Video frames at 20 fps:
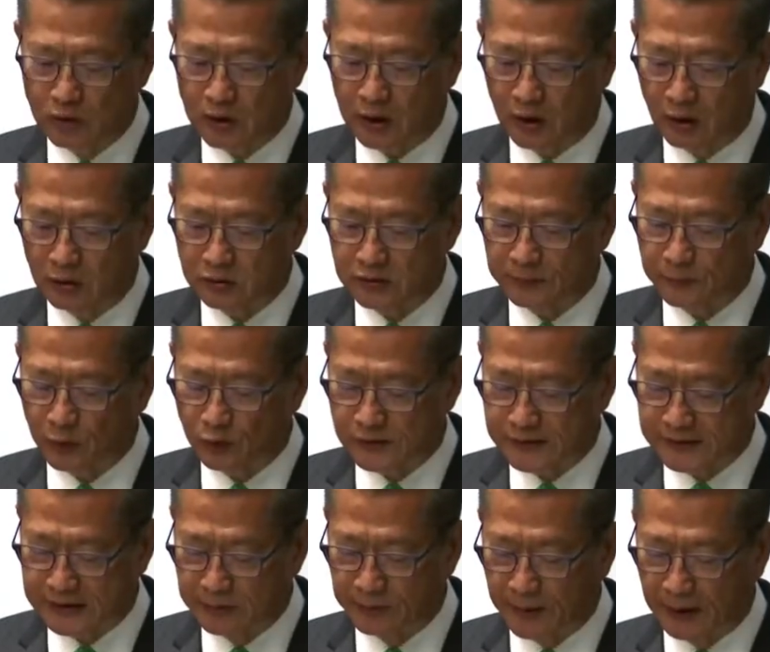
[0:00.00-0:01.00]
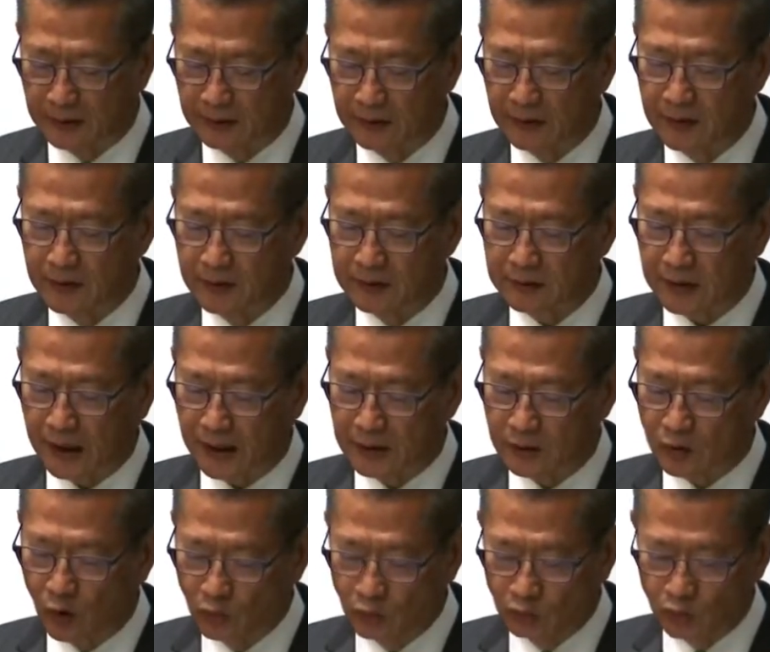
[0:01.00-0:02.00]
and provide relief for industries
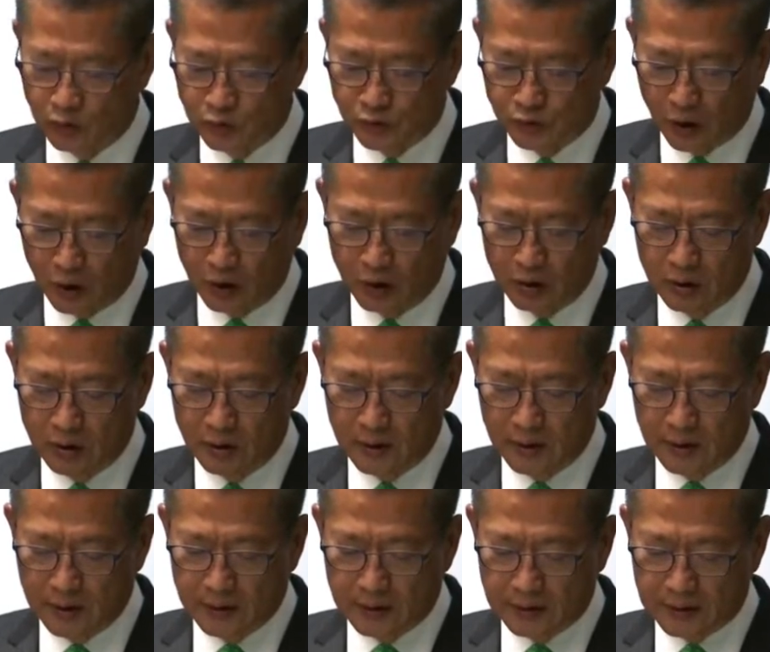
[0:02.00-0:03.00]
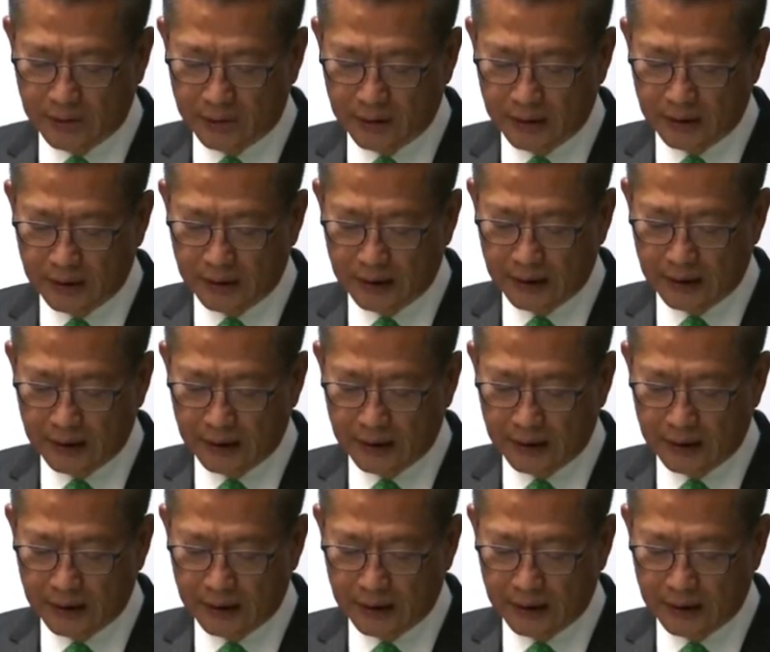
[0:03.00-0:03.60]
and the public hit hard by the